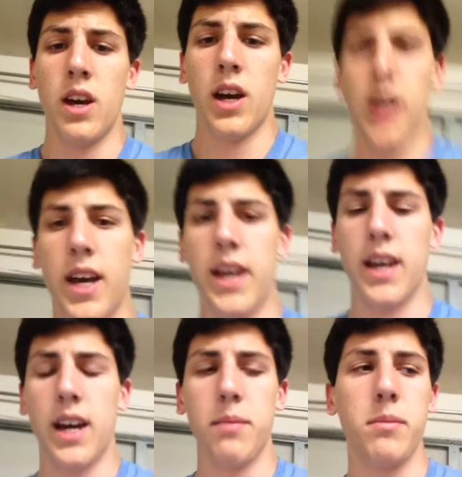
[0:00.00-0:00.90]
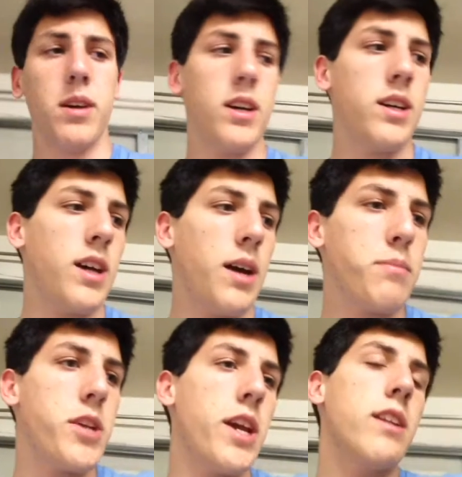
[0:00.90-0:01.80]
Hi, I'm
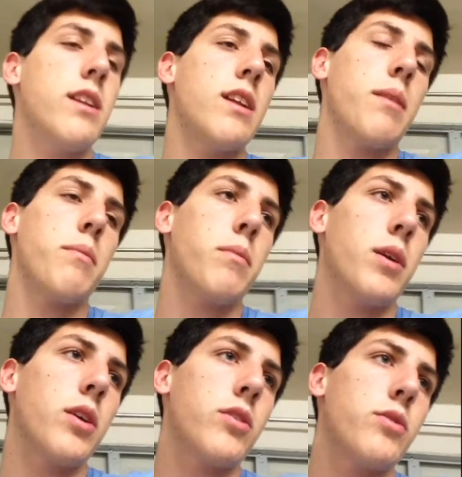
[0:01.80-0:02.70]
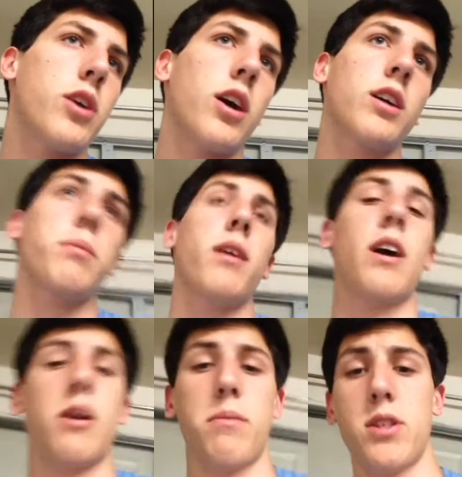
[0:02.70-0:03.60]
Jaden. I'm here to talk about
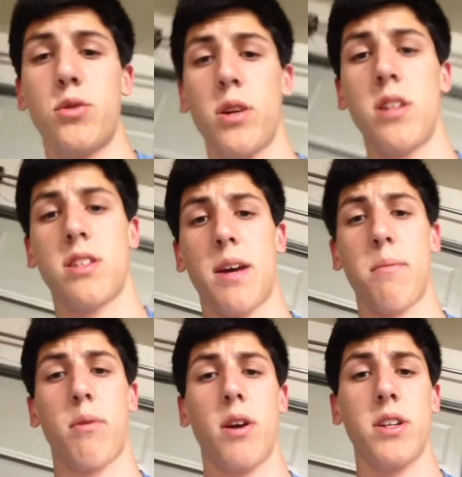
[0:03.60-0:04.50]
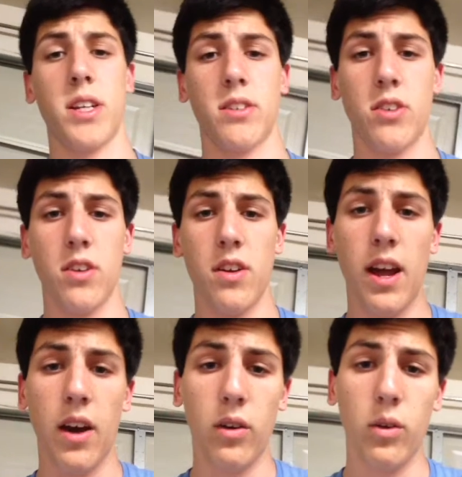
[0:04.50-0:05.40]
how my 20 time project turned
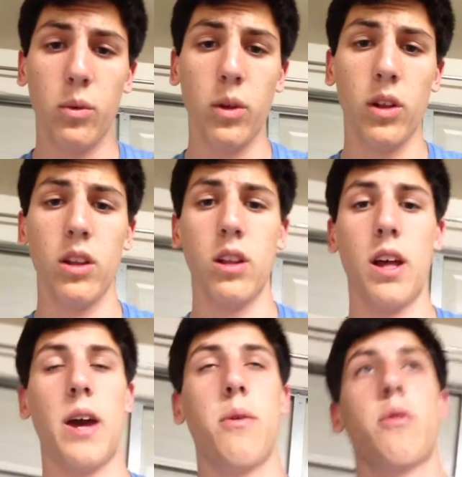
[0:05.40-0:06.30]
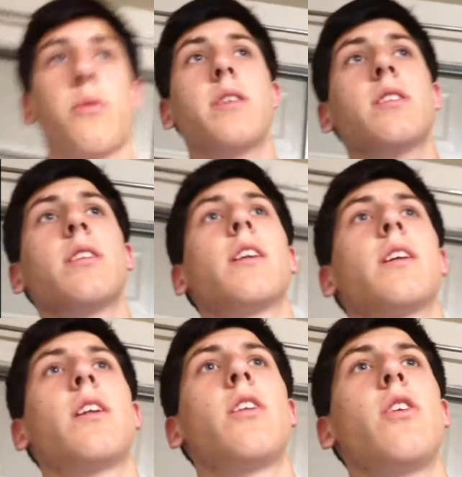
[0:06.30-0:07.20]
out. Well, I was originally
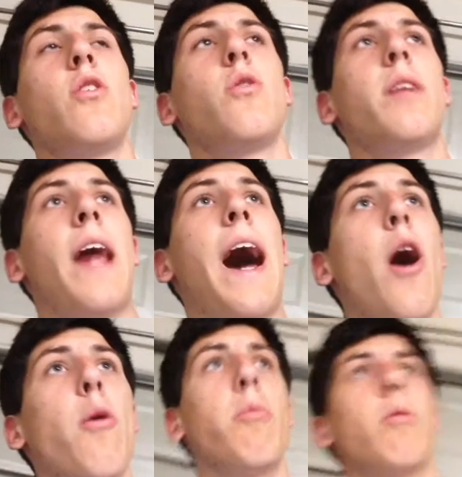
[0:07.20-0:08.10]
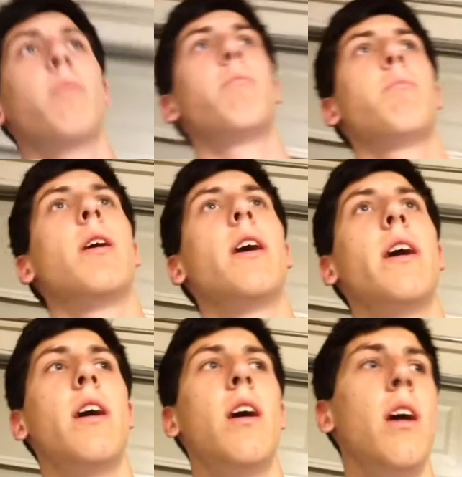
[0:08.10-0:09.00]
going to do an album,
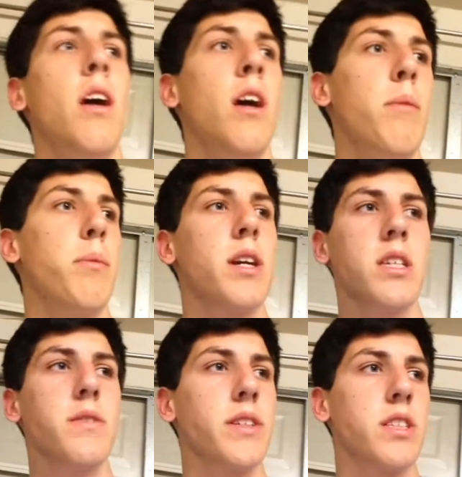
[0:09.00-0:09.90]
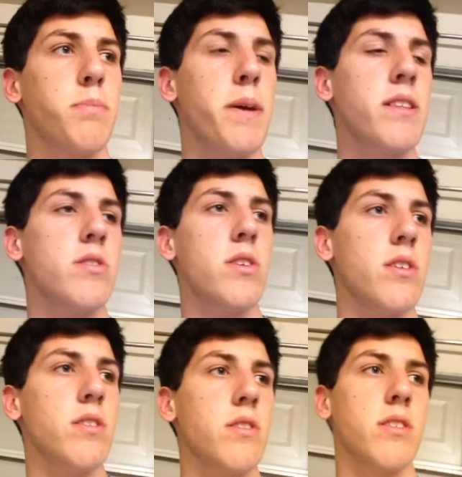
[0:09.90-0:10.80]
but because of
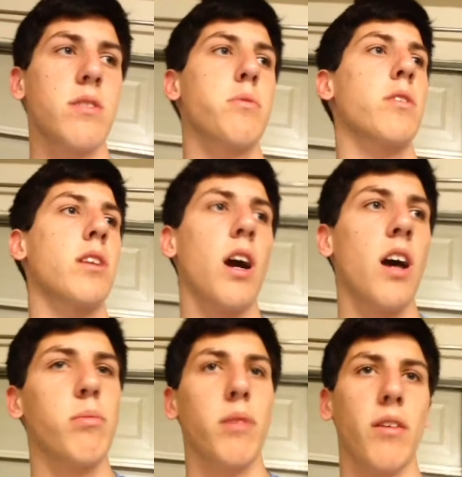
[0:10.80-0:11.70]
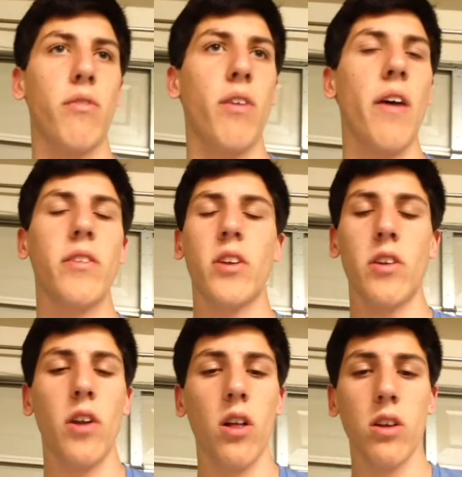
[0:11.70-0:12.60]
expenses, because it was going to cost me like
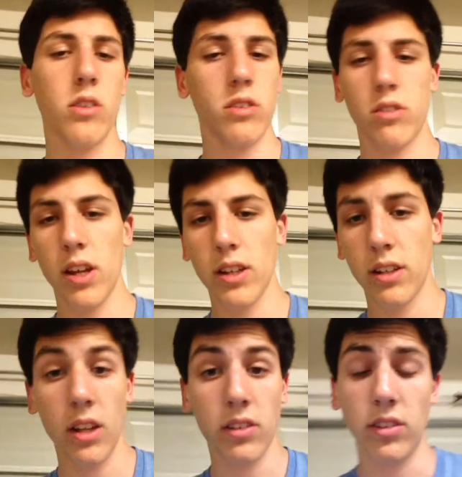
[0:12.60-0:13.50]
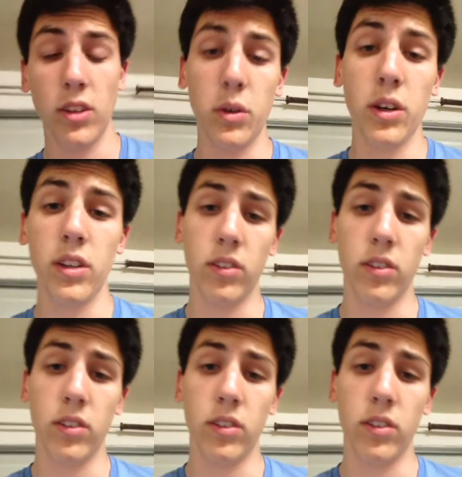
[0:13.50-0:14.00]
$500, I decided not to do it.